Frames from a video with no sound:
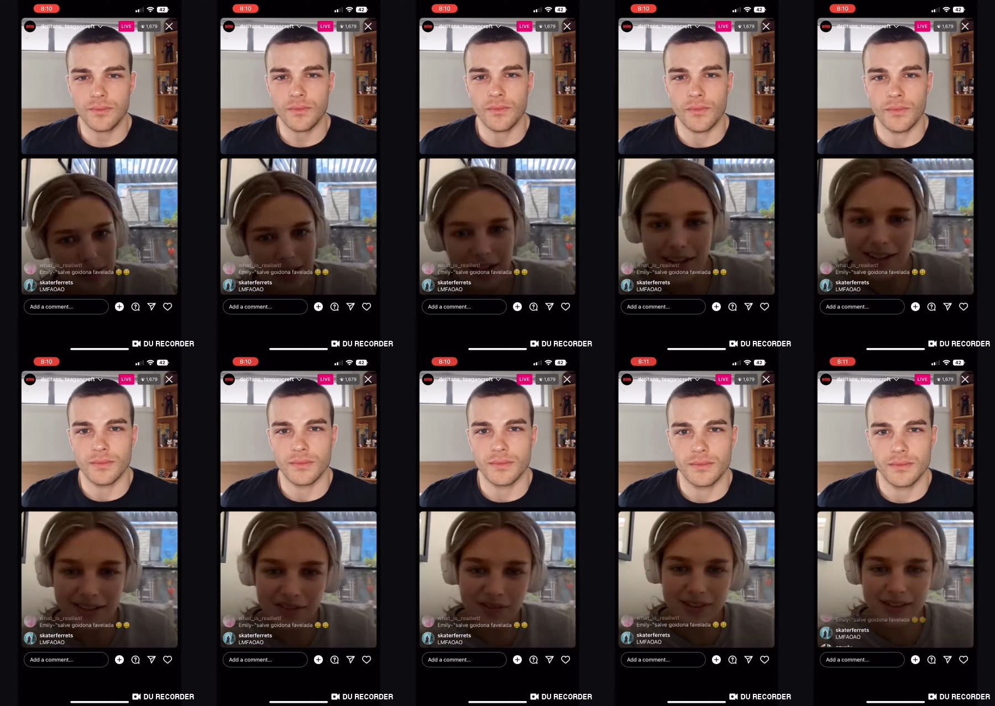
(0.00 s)
Speaker 1: when we
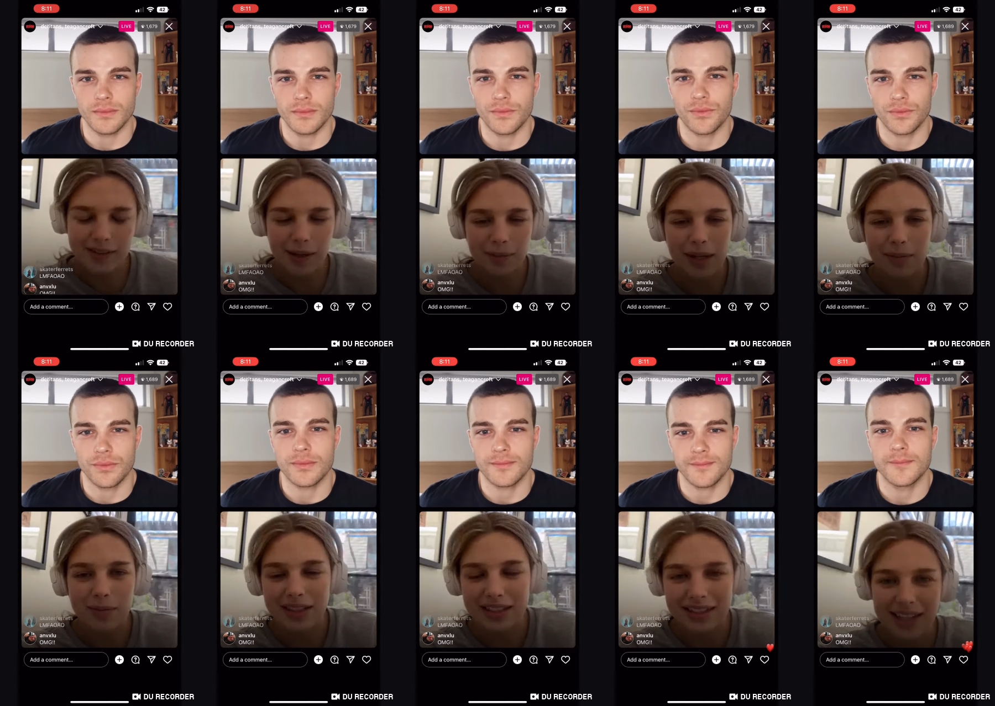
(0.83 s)

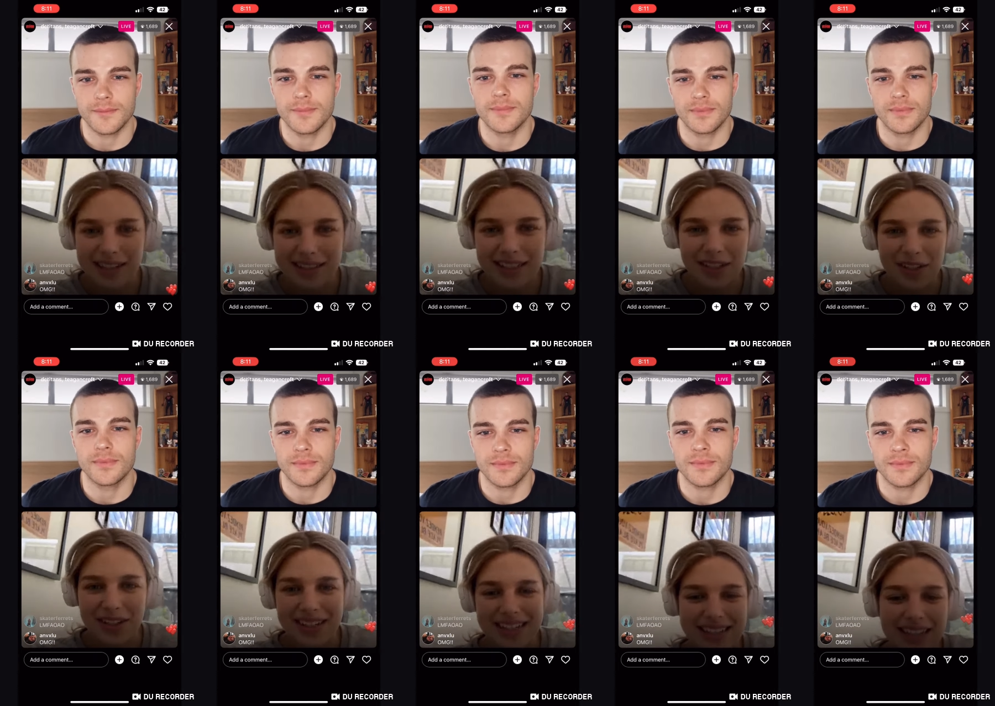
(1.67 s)
sometimes dislike the
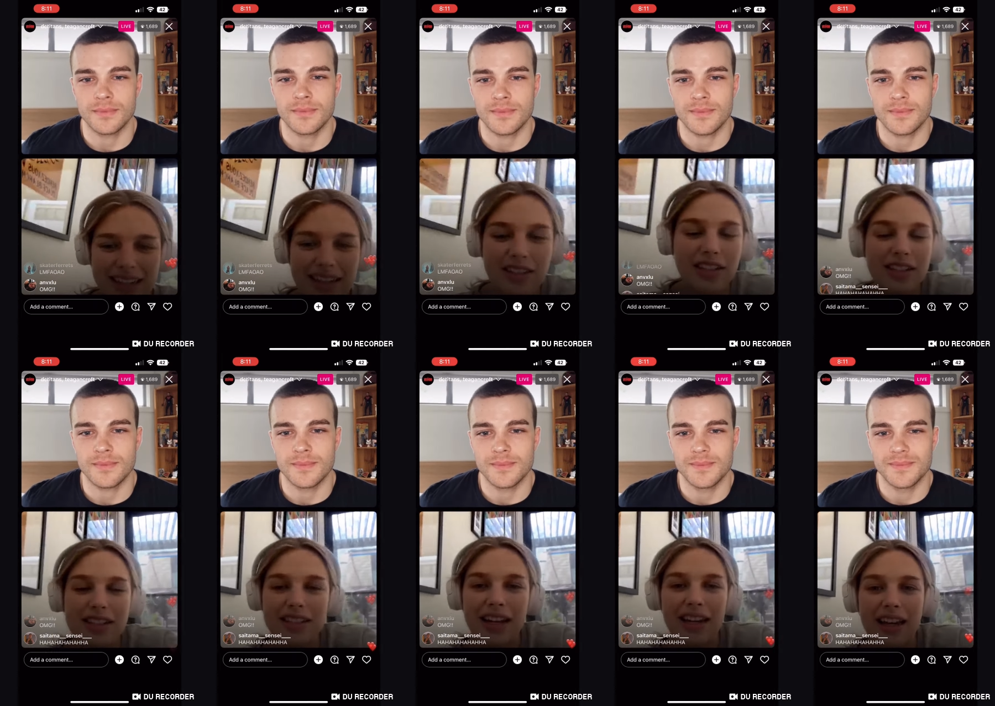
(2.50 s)
series, and it's
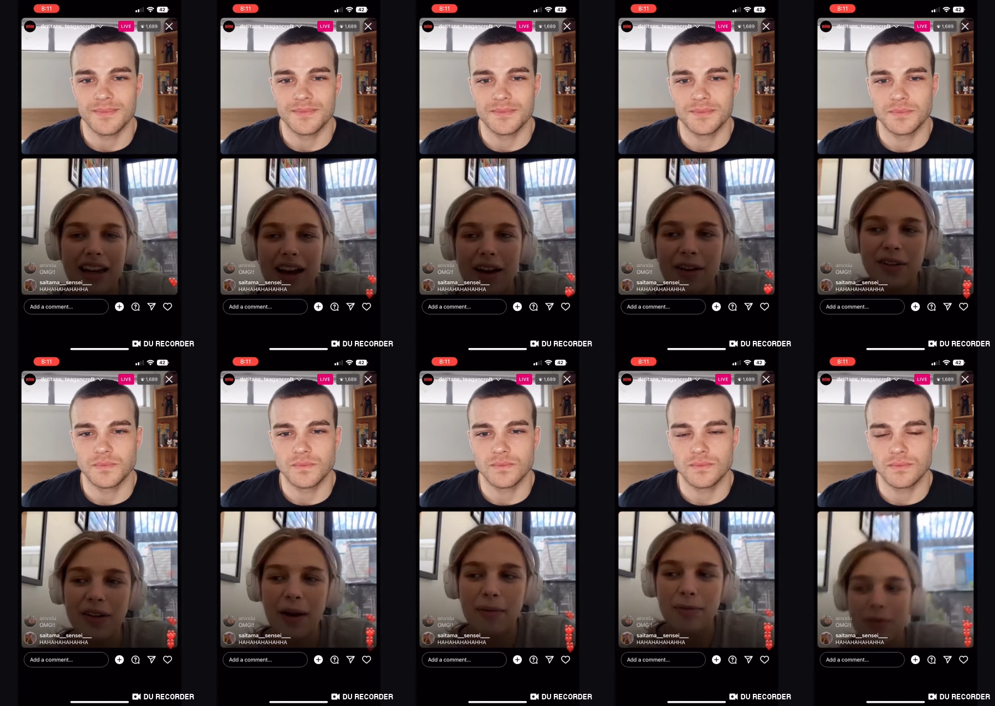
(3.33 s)
just
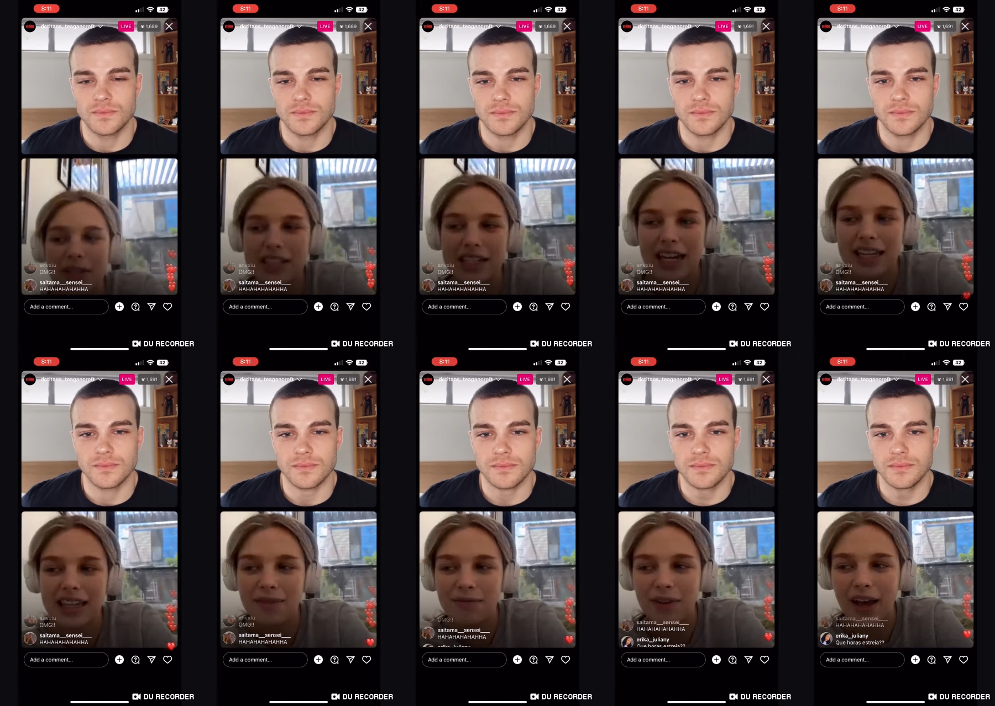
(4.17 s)
I, I
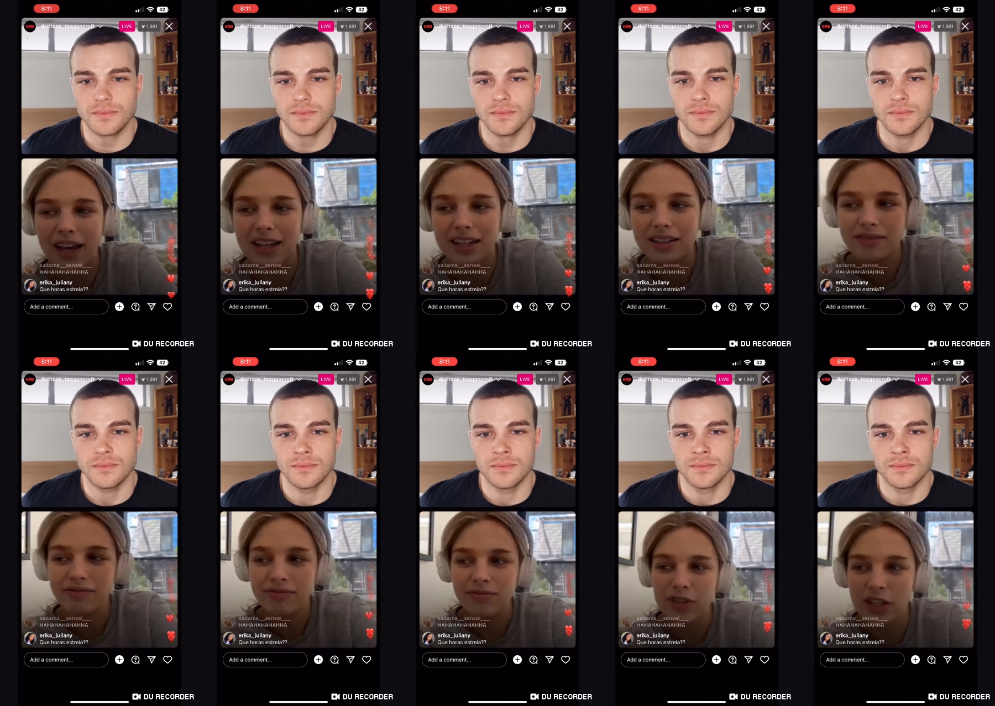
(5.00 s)
appreciate them like
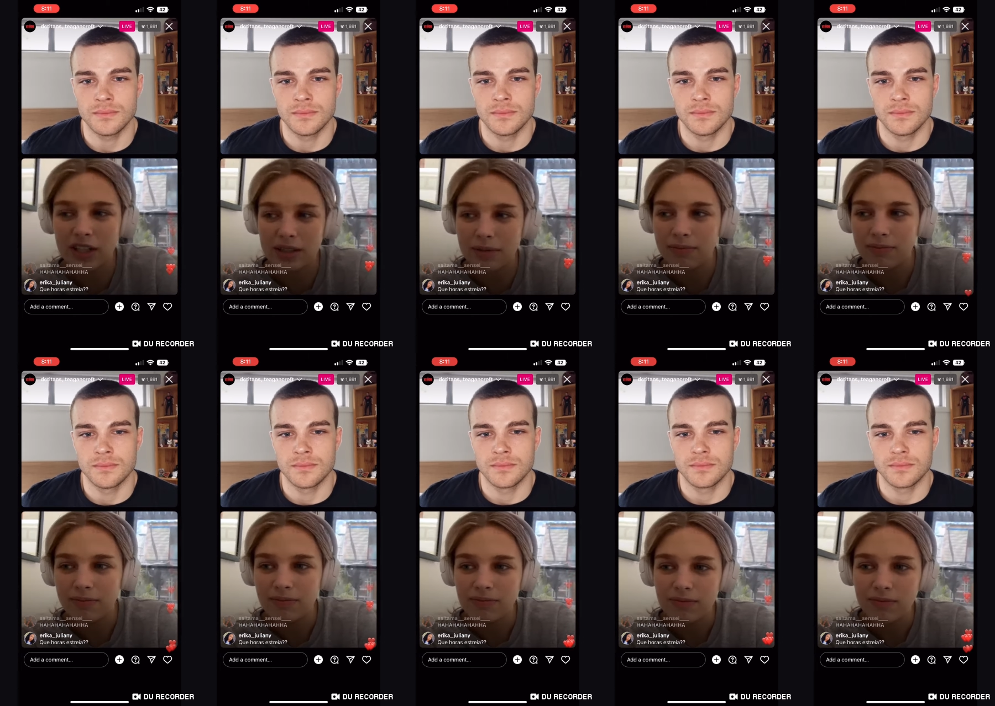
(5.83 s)
just
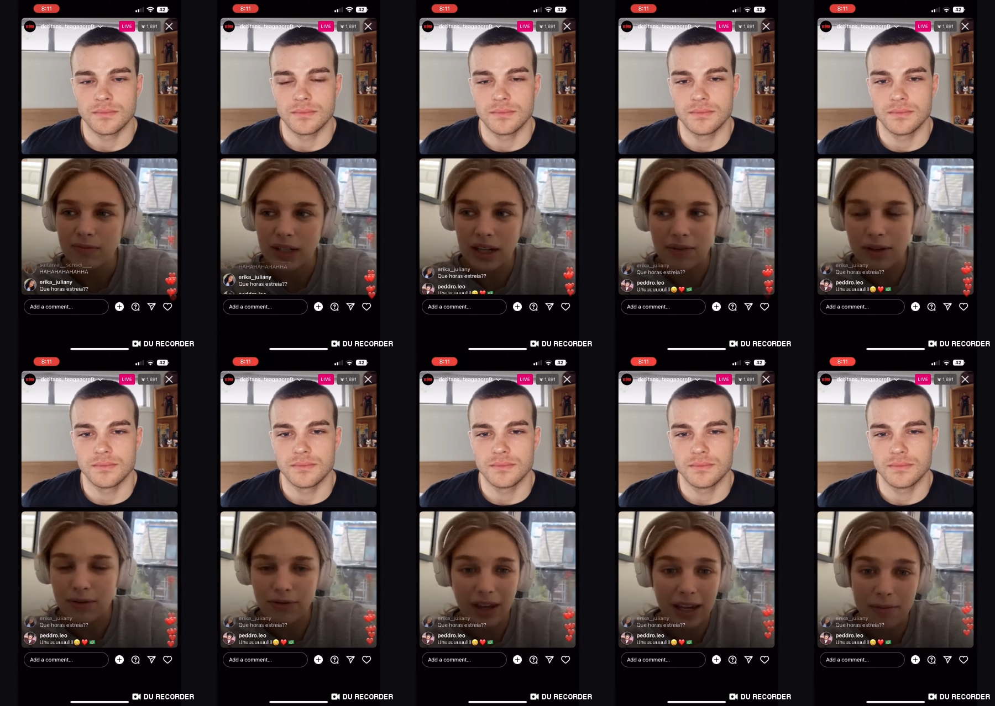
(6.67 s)

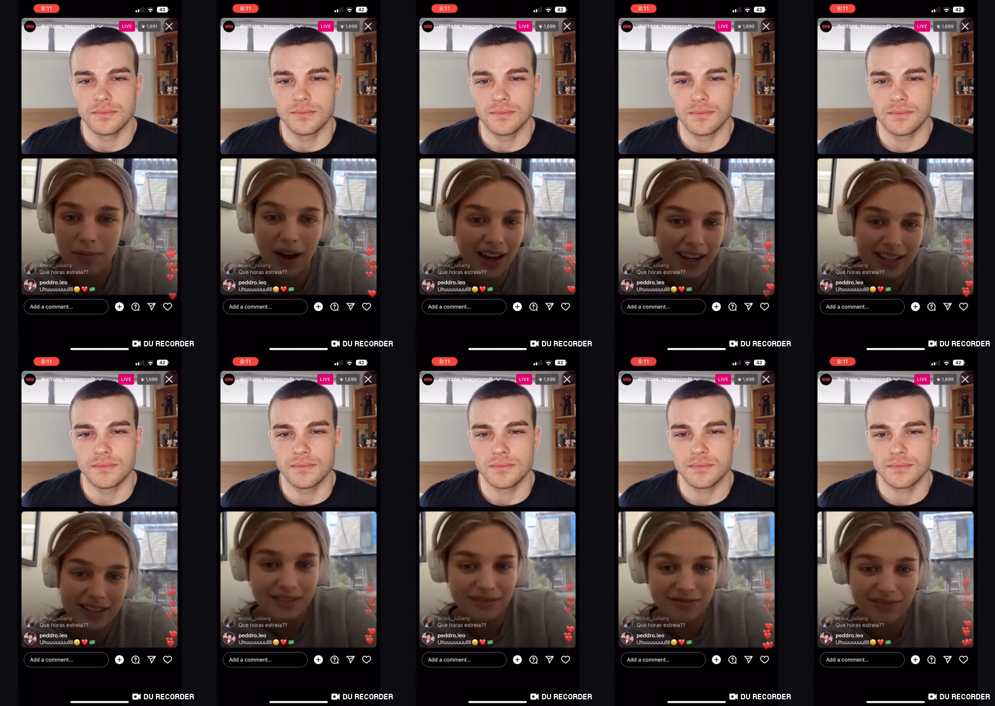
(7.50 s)
giving feedback,
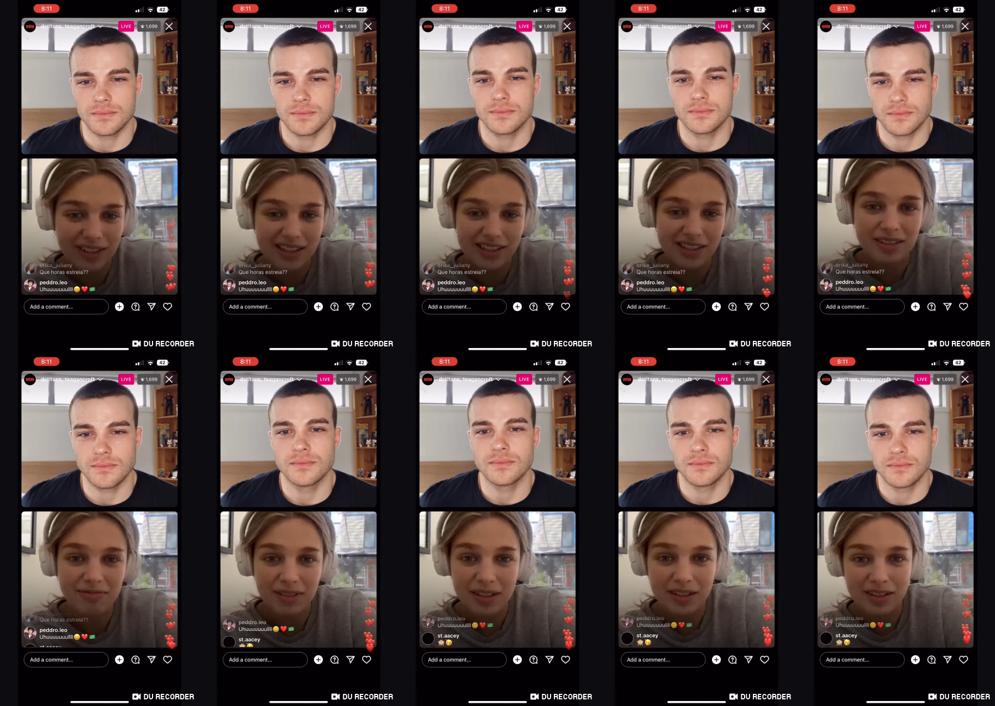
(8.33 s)
and
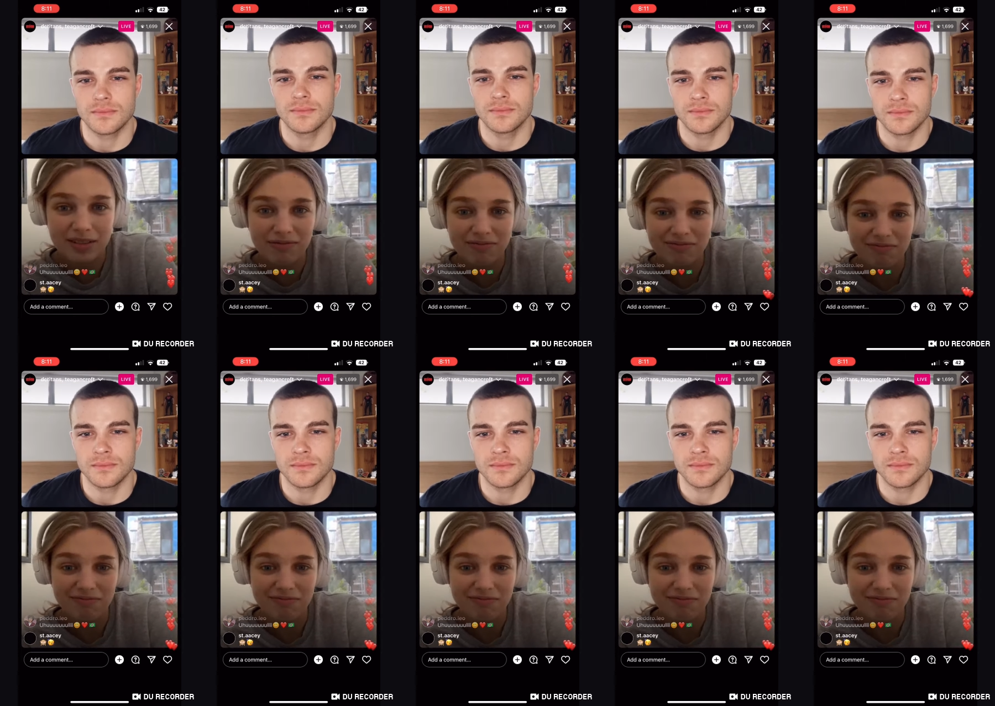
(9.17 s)
it's it's